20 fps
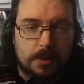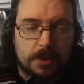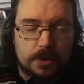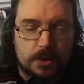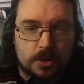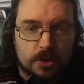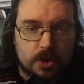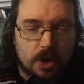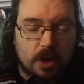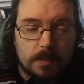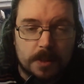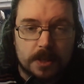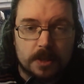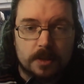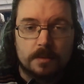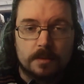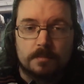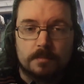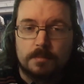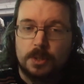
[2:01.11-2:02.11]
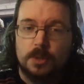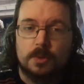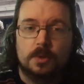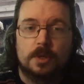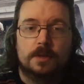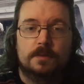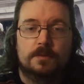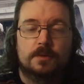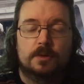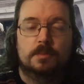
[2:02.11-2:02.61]
They're just coming
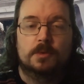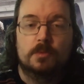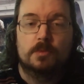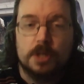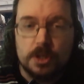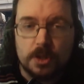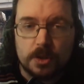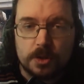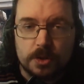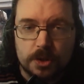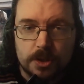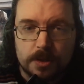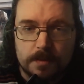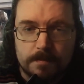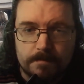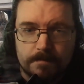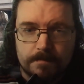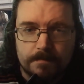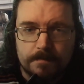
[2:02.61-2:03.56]
purely from the research,